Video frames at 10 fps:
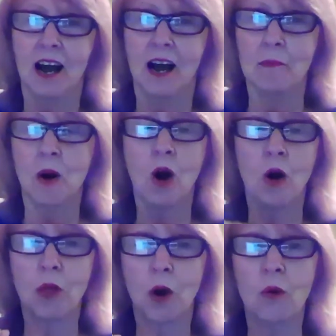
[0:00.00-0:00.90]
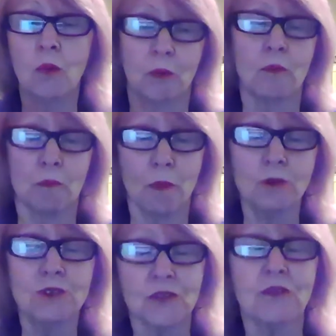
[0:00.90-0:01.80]
Although
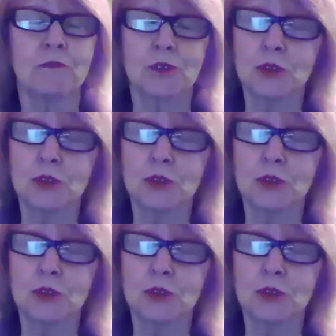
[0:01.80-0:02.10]
most of them